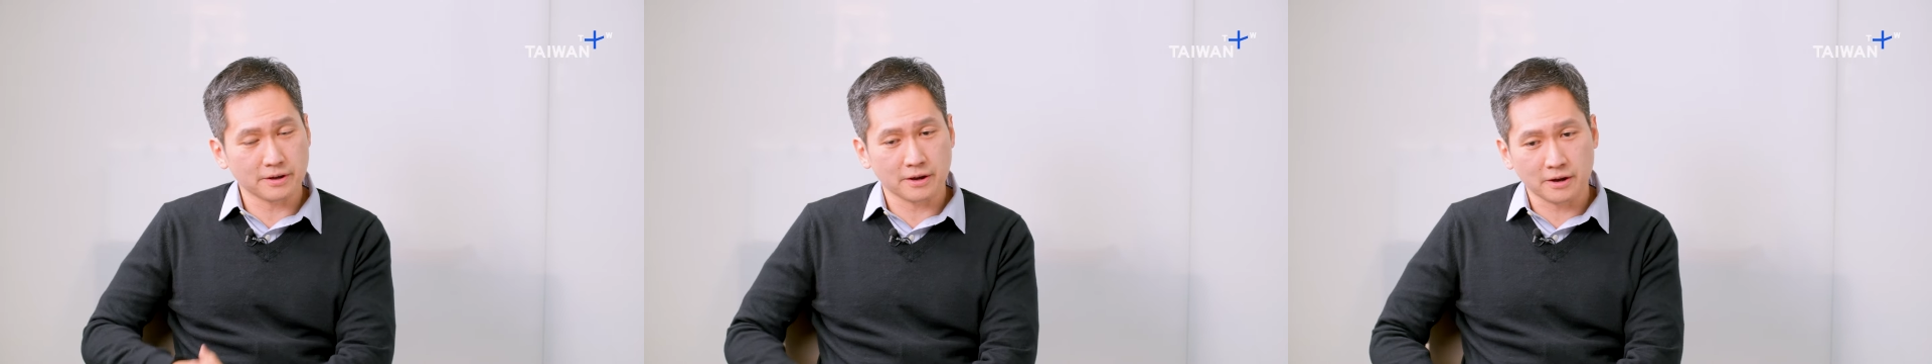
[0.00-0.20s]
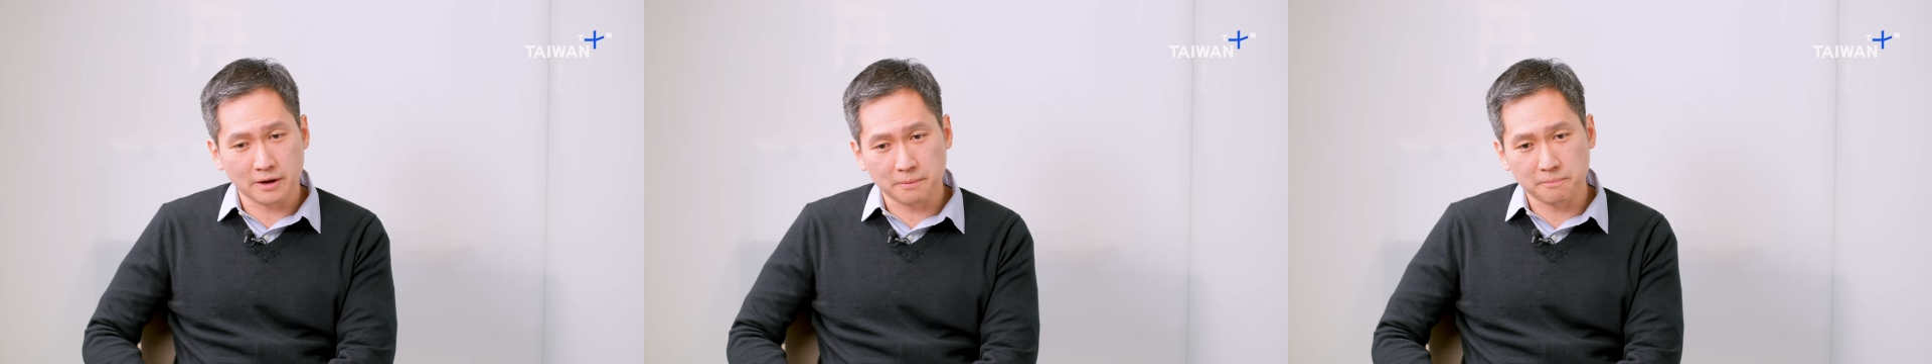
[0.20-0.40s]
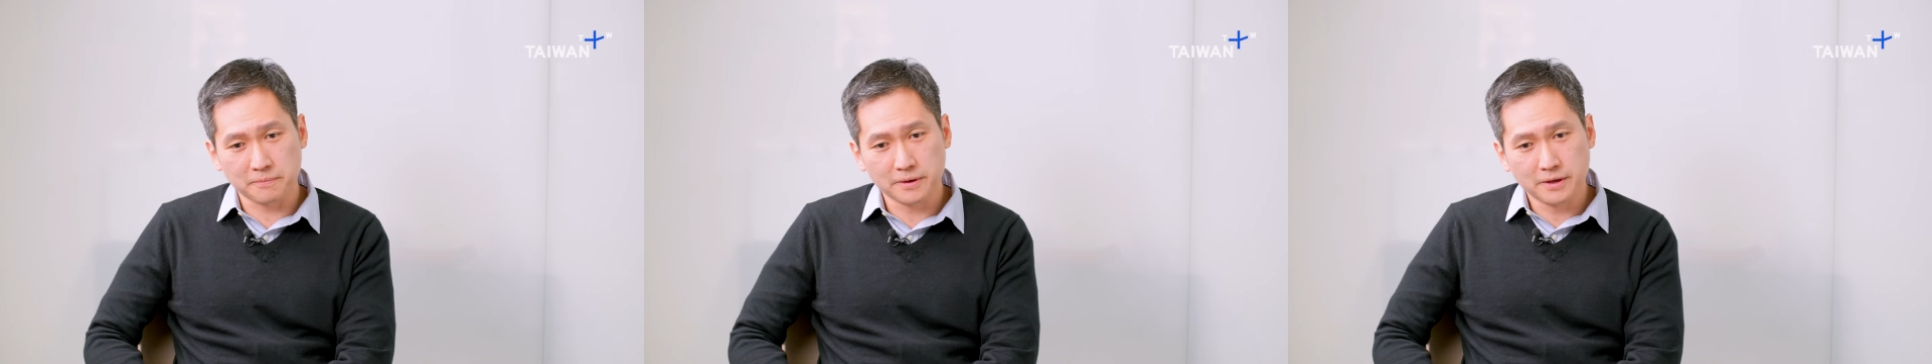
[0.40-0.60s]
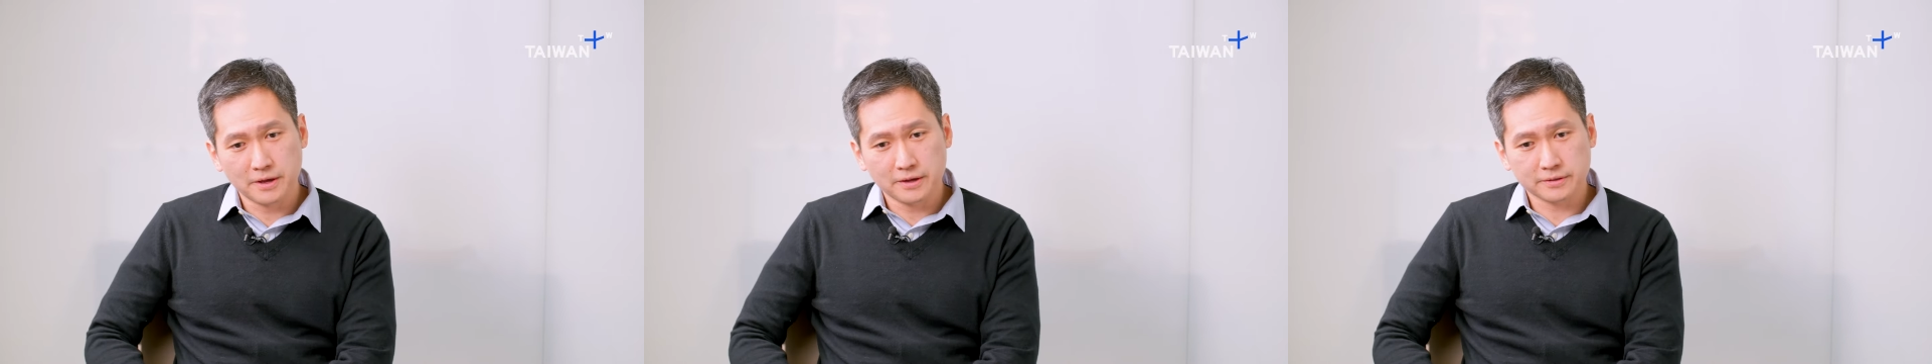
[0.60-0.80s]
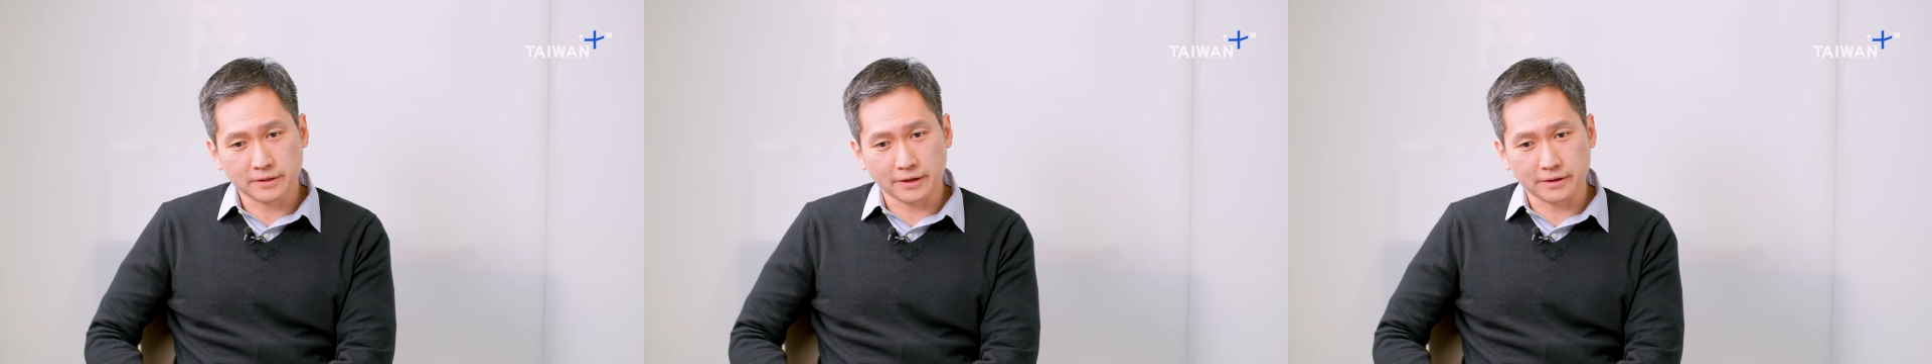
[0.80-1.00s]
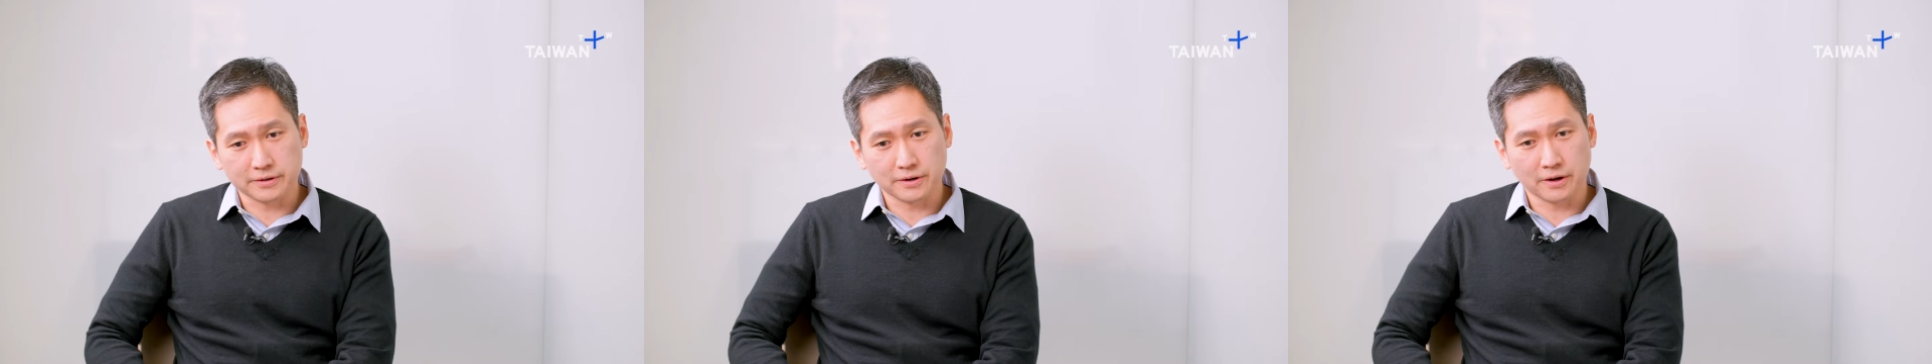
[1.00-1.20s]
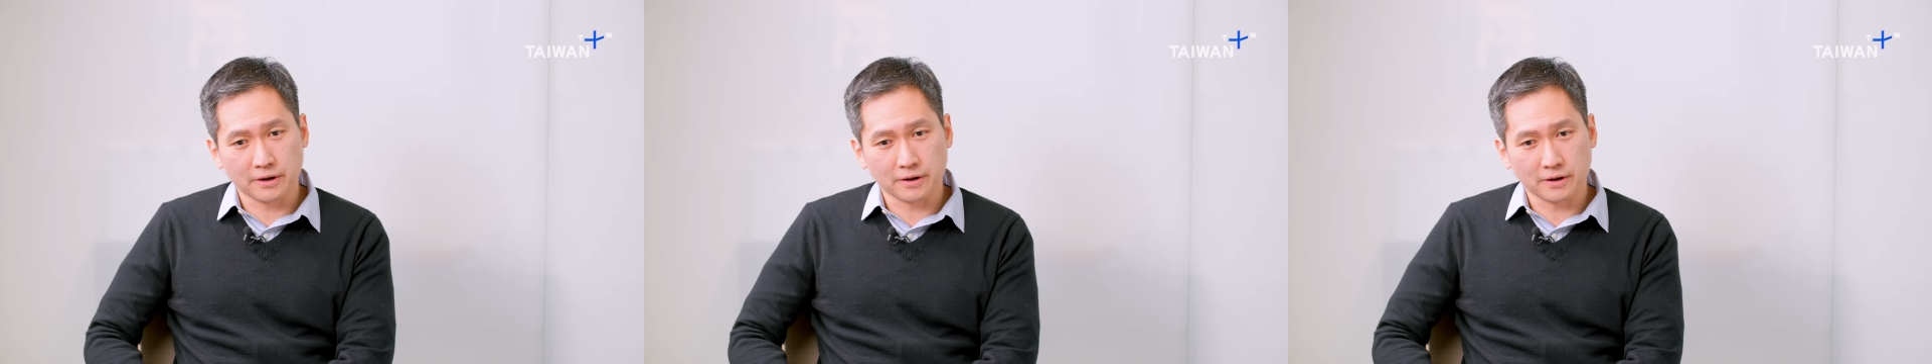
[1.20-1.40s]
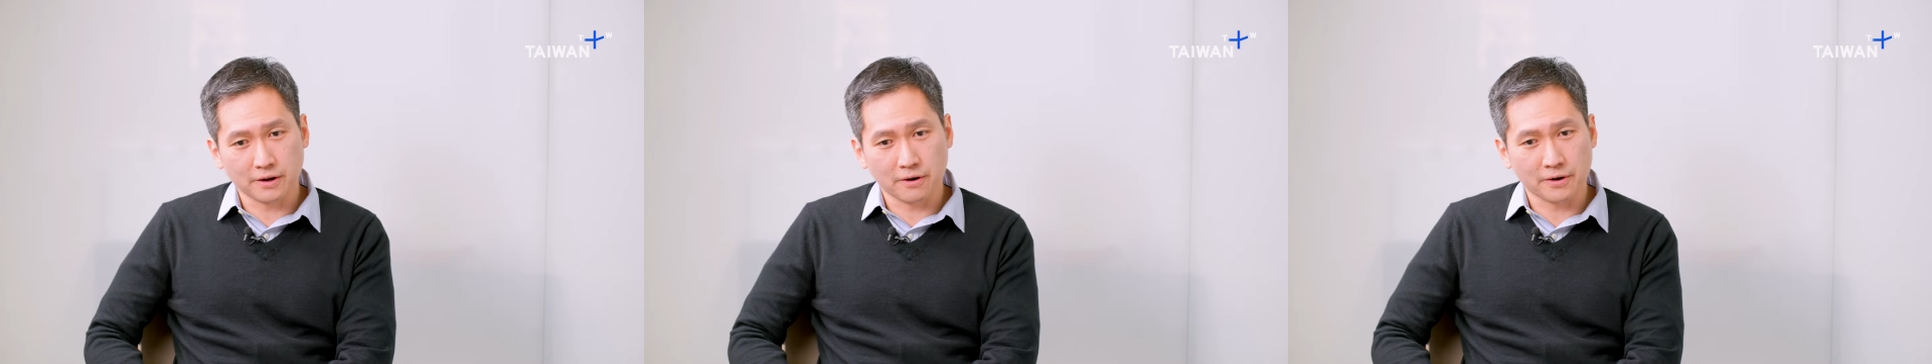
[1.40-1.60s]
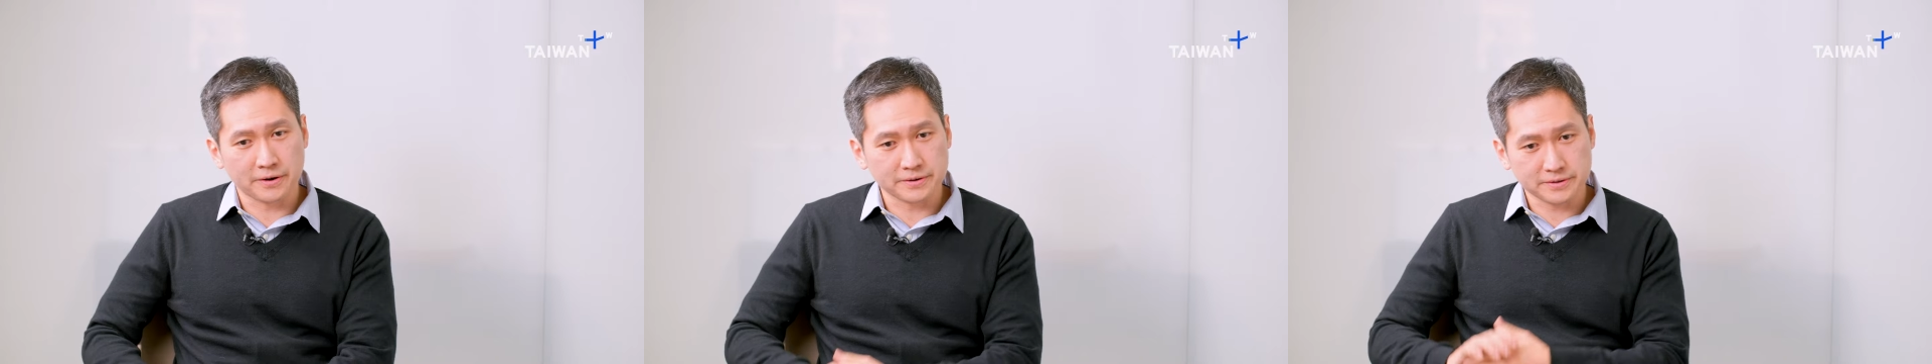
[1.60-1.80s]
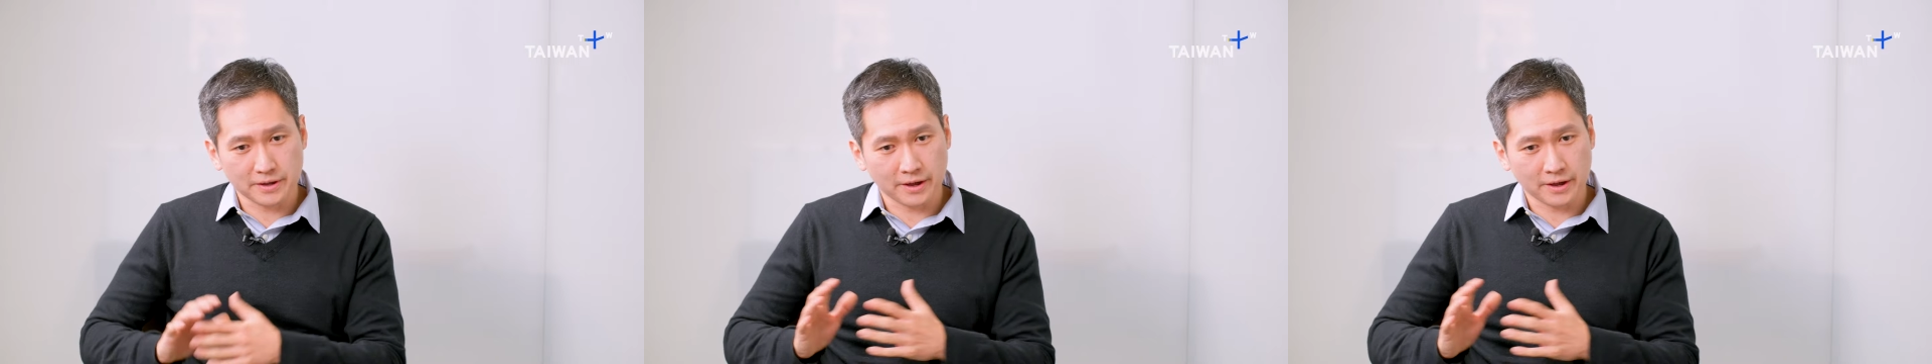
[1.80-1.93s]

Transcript: aren't